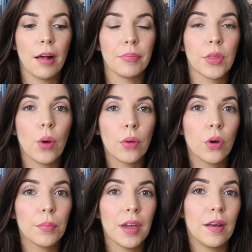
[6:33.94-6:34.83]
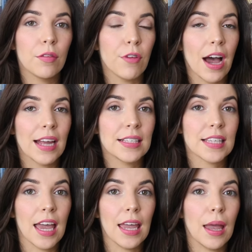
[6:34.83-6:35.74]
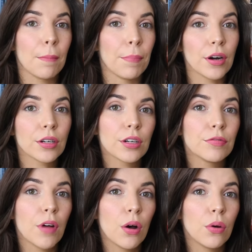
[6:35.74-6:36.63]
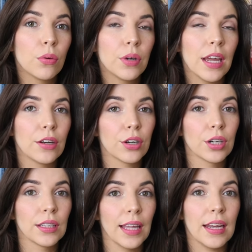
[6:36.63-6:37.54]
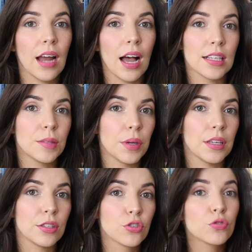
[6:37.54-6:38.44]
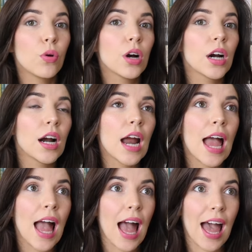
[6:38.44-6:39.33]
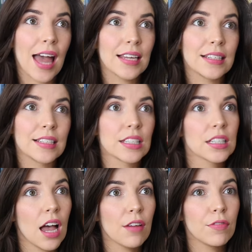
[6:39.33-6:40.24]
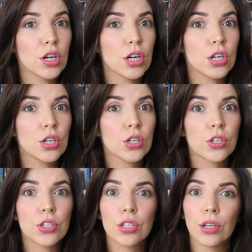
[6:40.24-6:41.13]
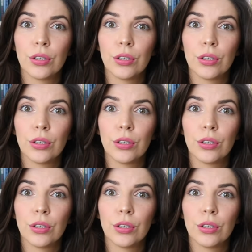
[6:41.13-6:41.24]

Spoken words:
the one woman finds a burner phone in her late husband's drawer and discovers